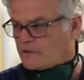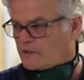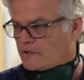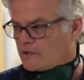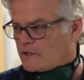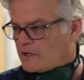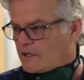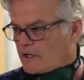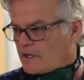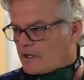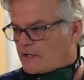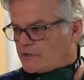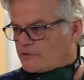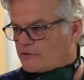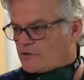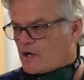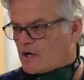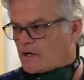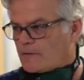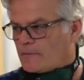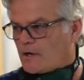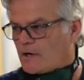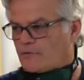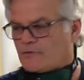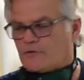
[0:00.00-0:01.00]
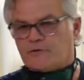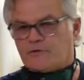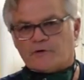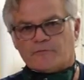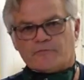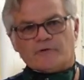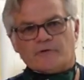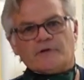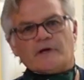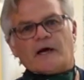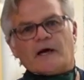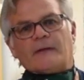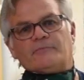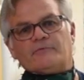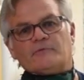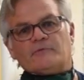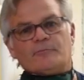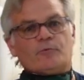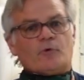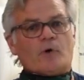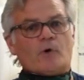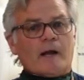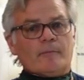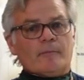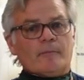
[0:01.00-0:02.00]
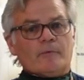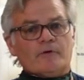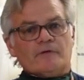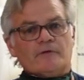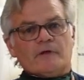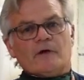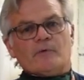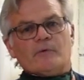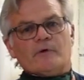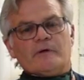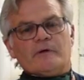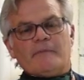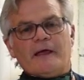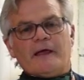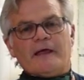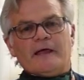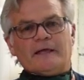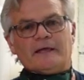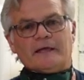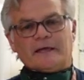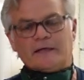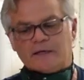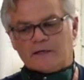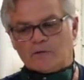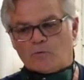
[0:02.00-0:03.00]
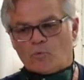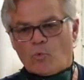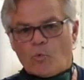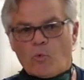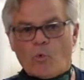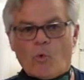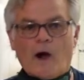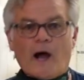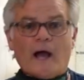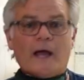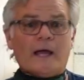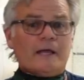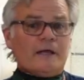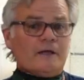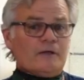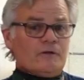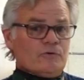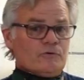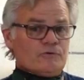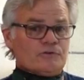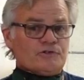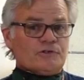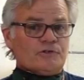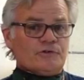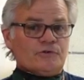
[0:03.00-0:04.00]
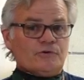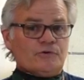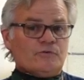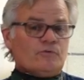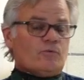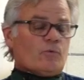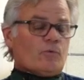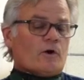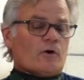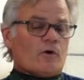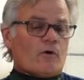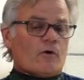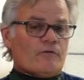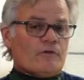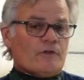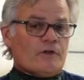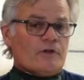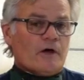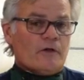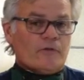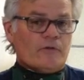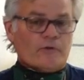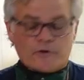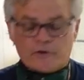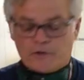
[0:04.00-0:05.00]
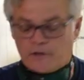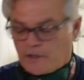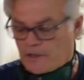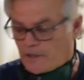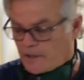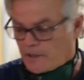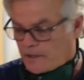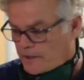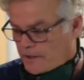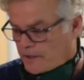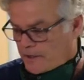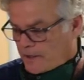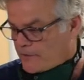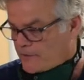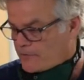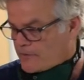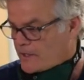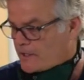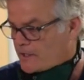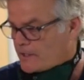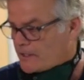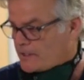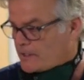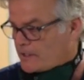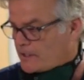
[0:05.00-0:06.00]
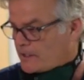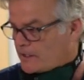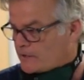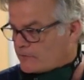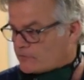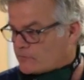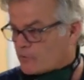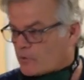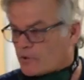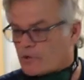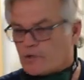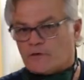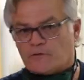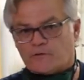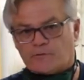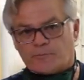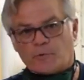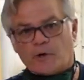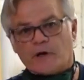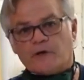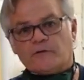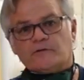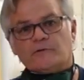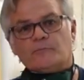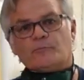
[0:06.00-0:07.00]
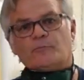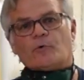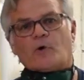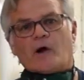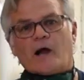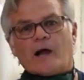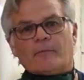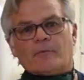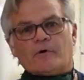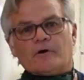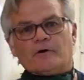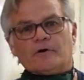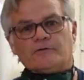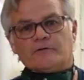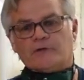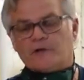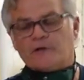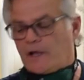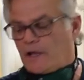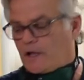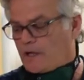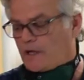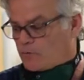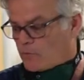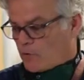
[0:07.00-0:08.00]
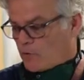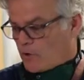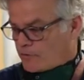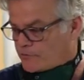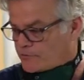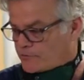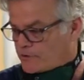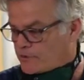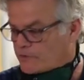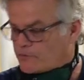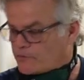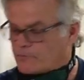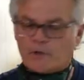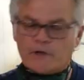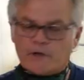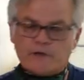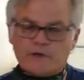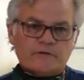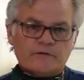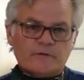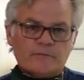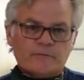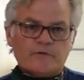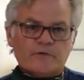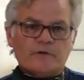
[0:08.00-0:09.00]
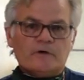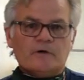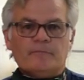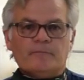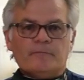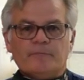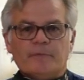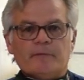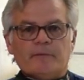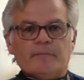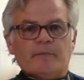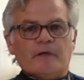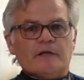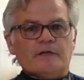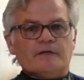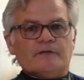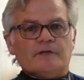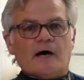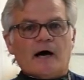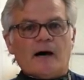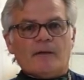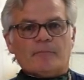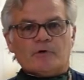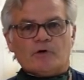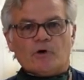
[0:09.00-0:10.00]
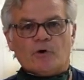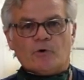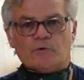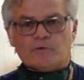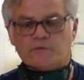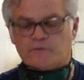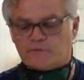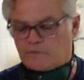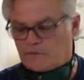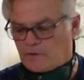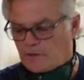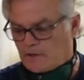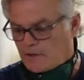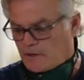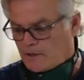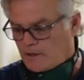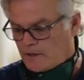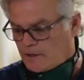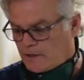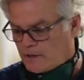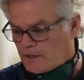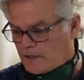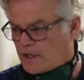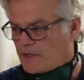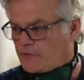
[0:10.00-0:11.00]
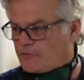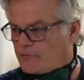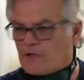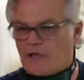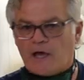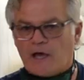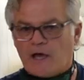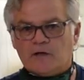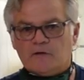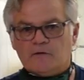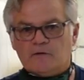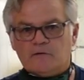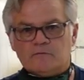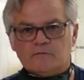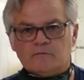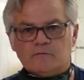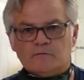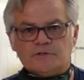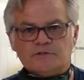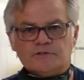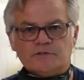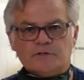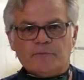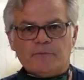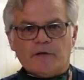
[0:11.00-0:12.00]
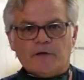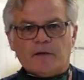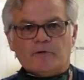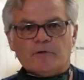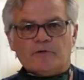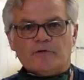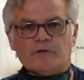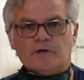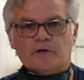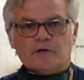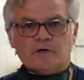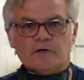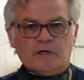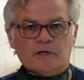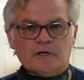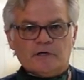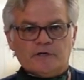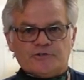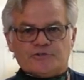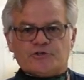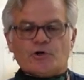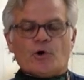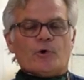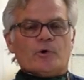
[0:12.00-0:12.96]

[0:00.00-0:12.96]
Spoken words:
and talk about the different types of primers that we make and why you should use one over the other. And then, so we're going to spray some primer today, and we're also going to spray some of the pigmented top coats. And at the end, we should be able to show you a